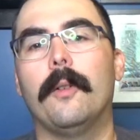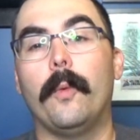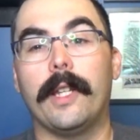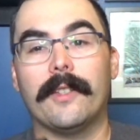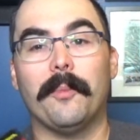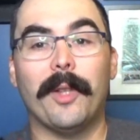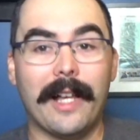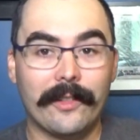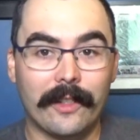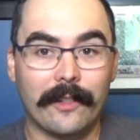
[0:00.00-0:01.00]
We got some
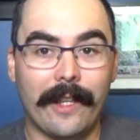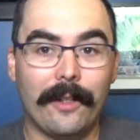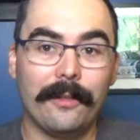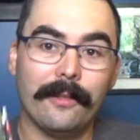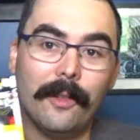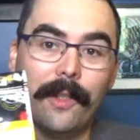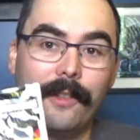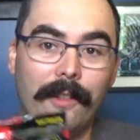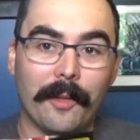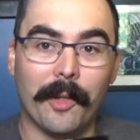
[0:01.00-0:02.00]
plastics now going
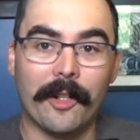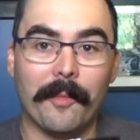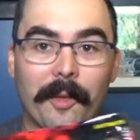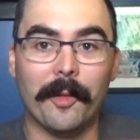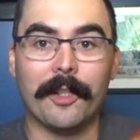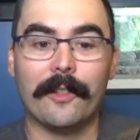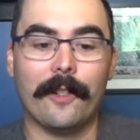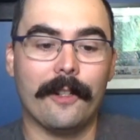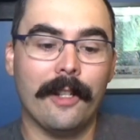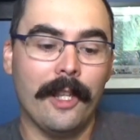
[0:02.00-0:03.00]
into the bottom of the box
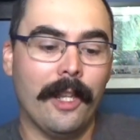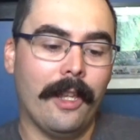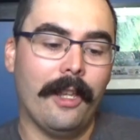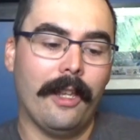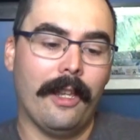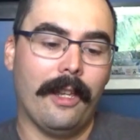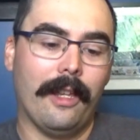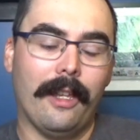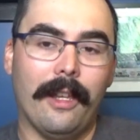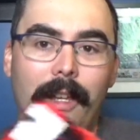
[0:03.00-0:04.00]
here.
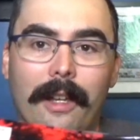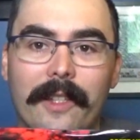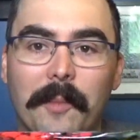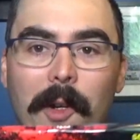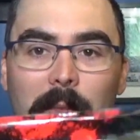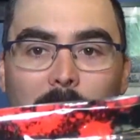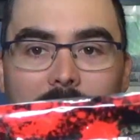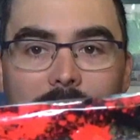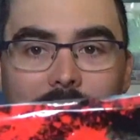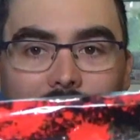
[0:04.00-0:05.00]
Smart
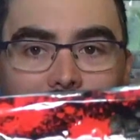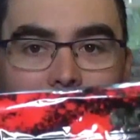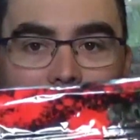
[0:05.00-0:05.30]
Baits.